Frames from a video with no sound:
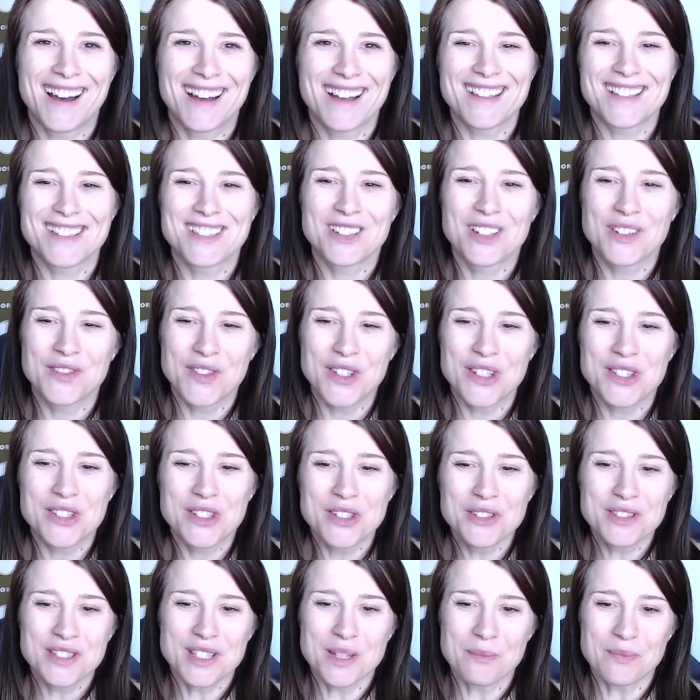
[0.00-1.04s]
So if you
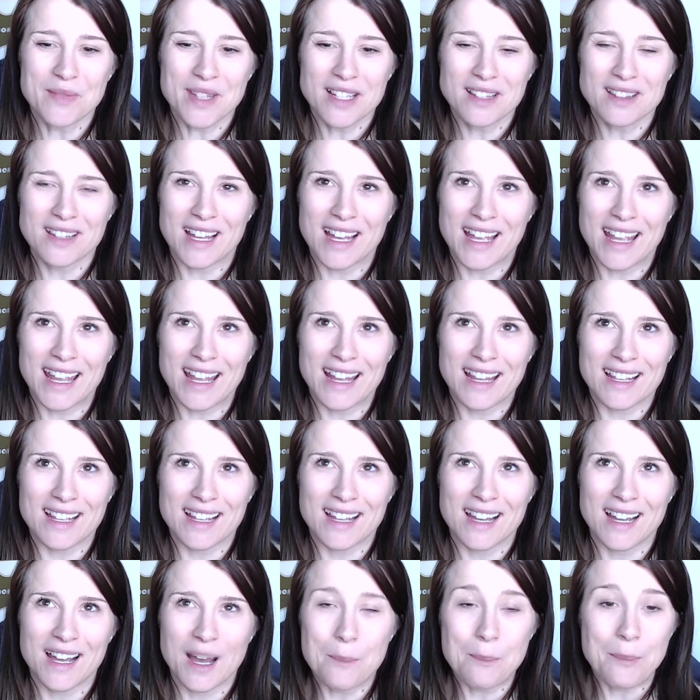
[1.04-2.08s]
choose something like
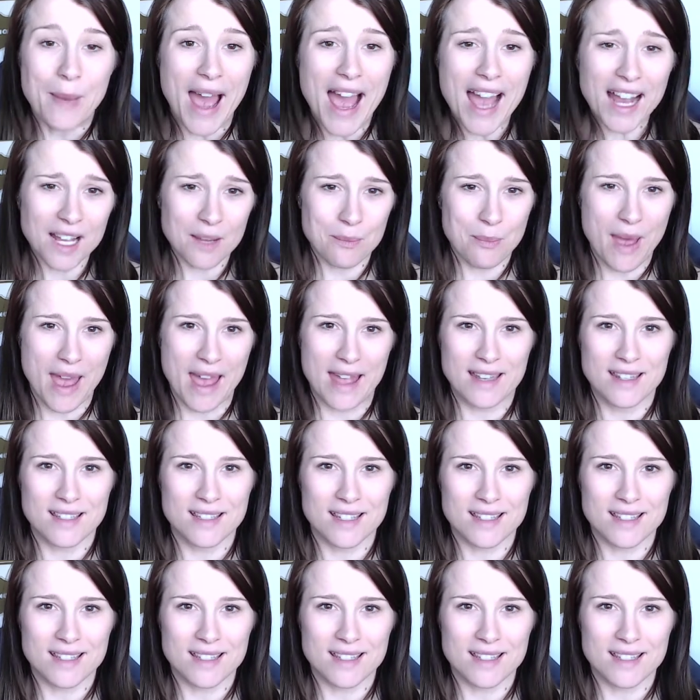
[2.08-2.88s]
a back bend,